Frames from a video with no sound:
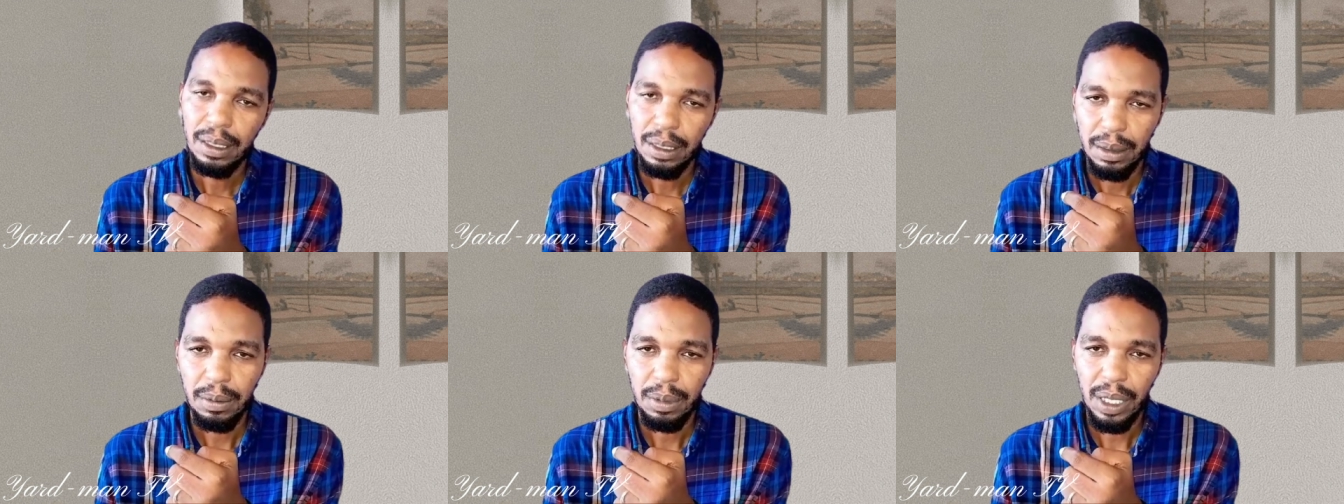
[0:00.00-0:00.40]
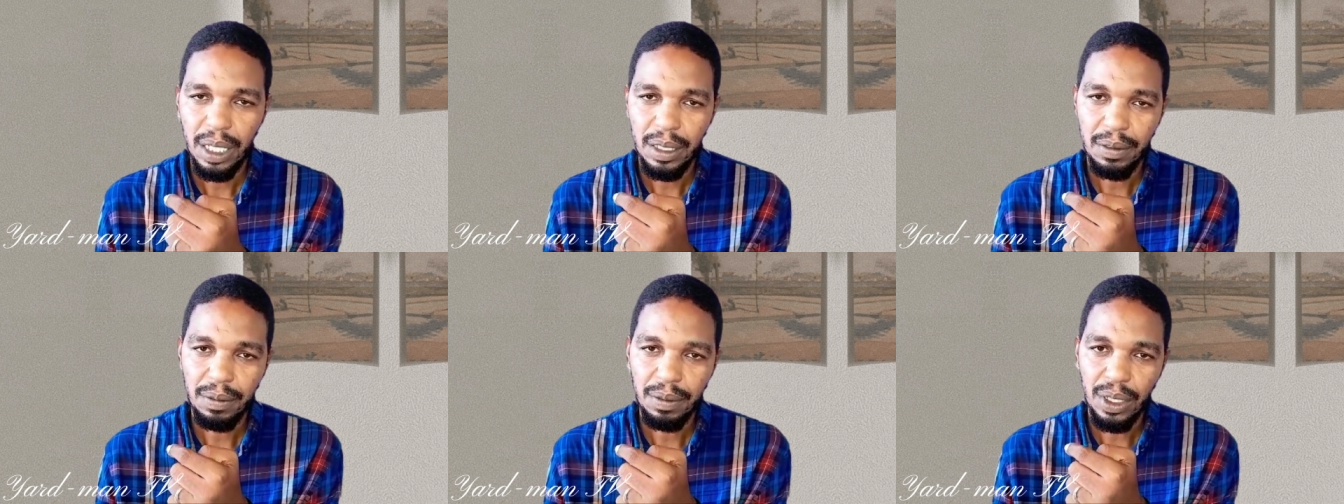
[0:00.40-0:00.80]
Can
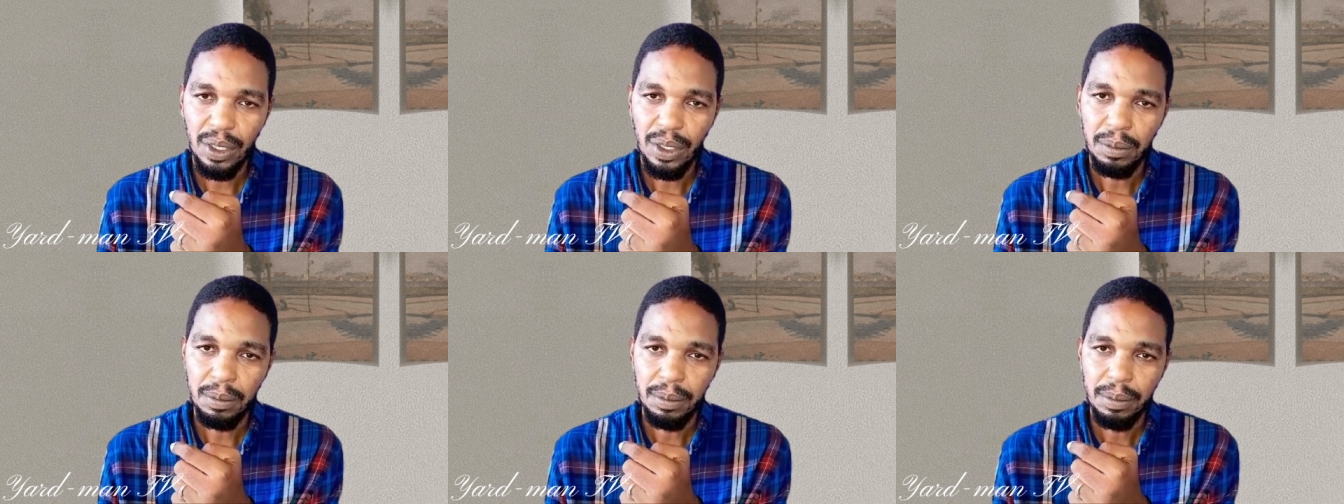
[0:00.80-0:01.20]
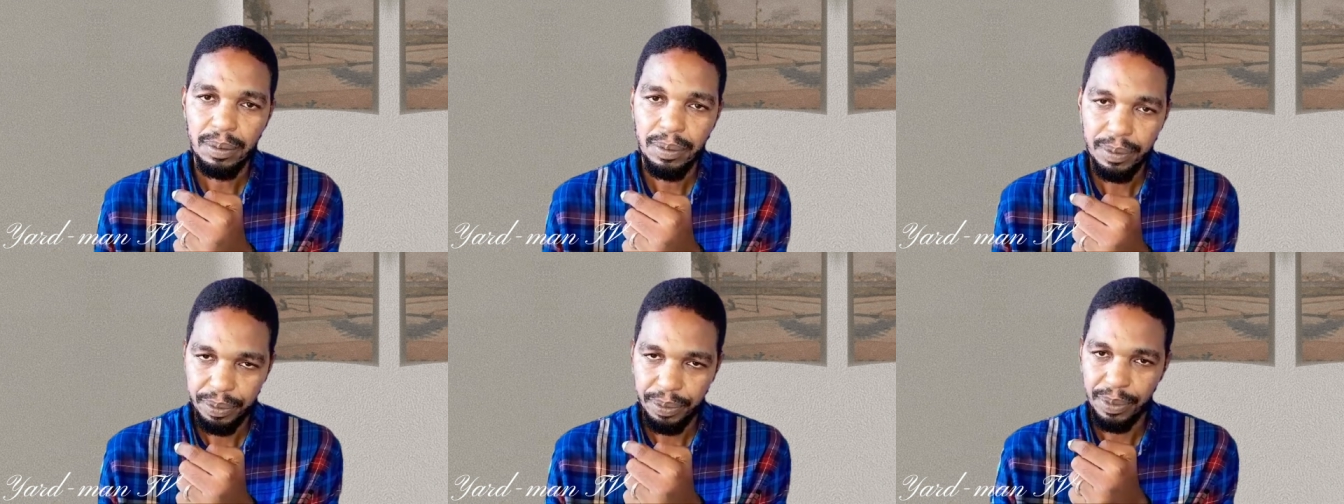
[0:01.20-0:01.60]
become,
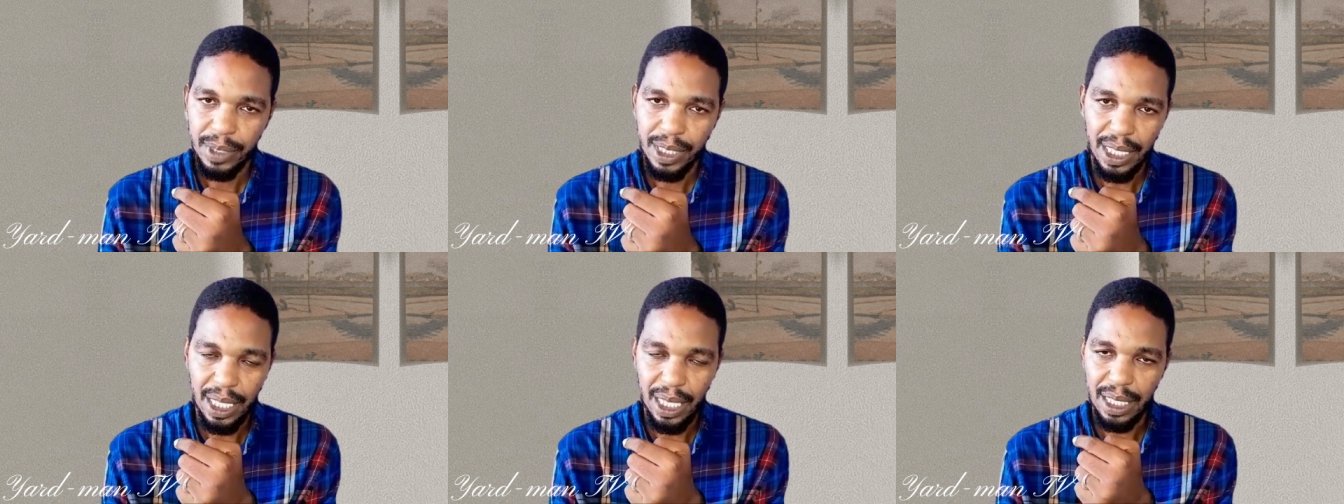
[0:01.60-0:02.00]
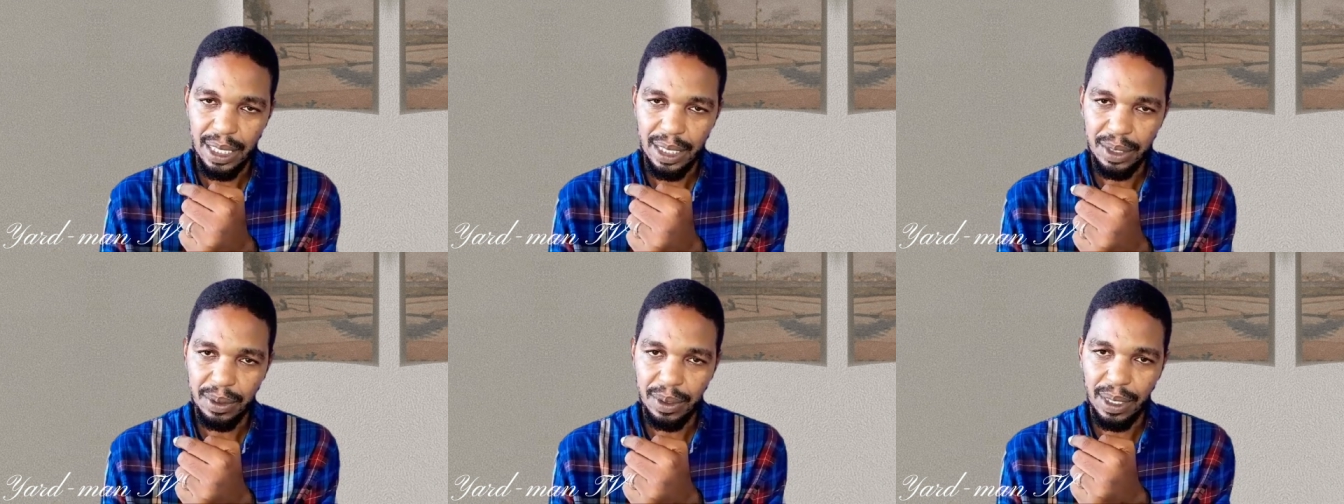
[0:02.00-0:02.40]
so guess
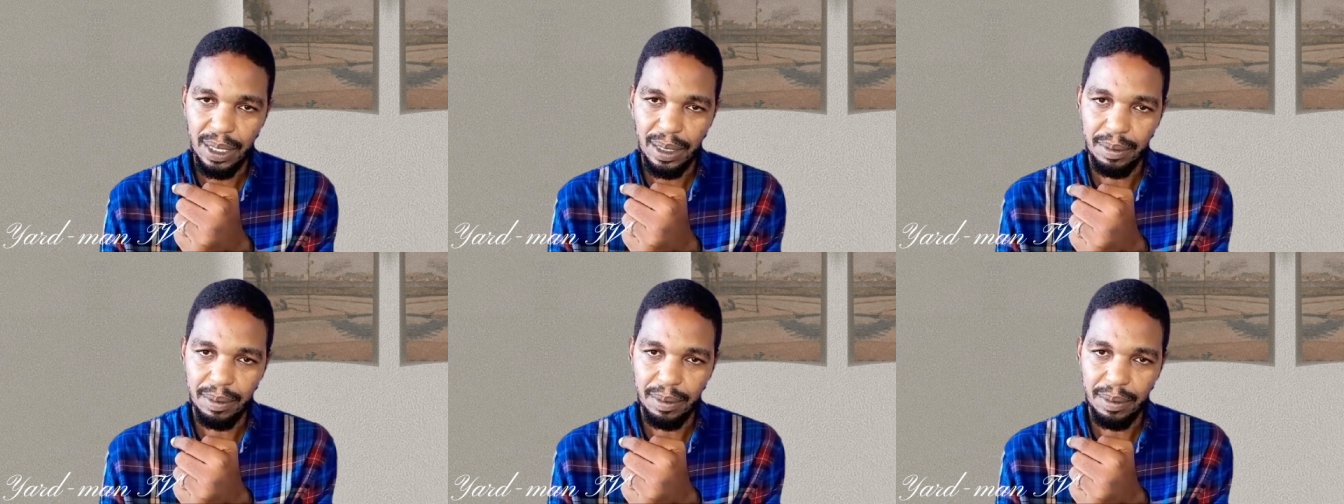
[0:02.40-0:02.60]
what?